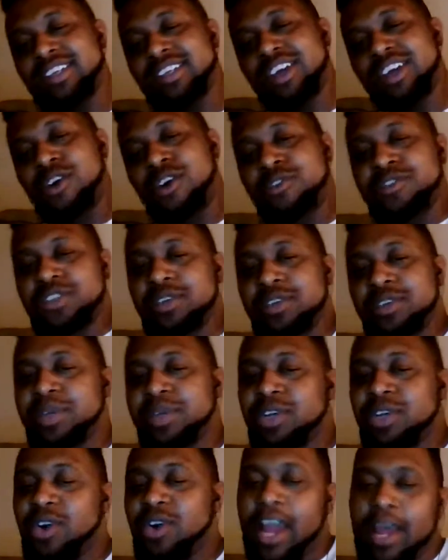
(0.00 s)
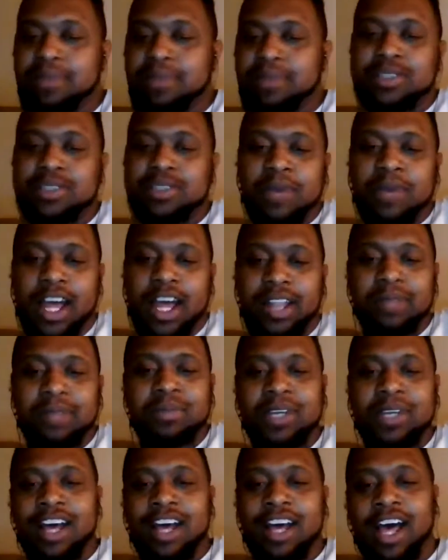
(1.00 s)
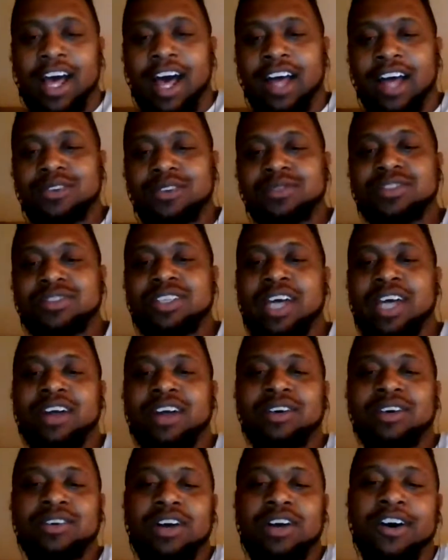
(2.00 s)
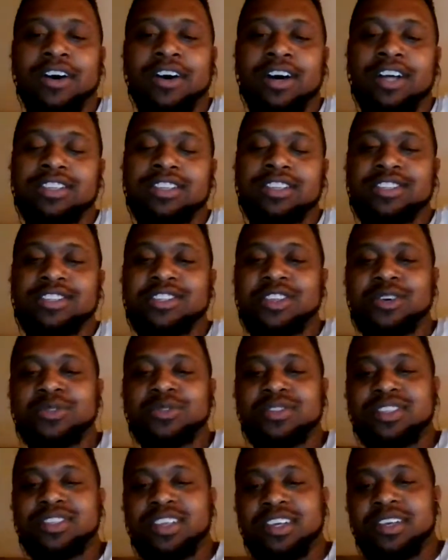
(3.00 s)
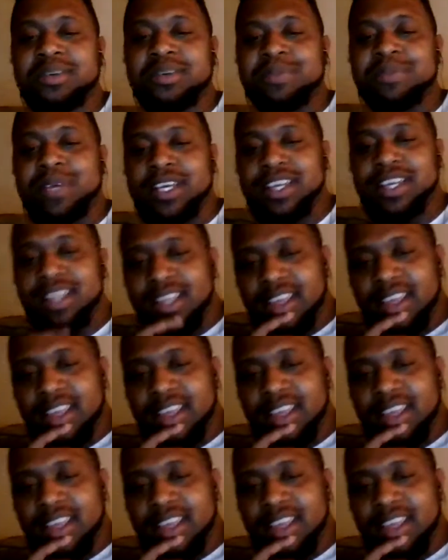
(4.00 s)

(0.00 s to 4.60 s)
Hopefully we grab somebody, but I just don't see it, man.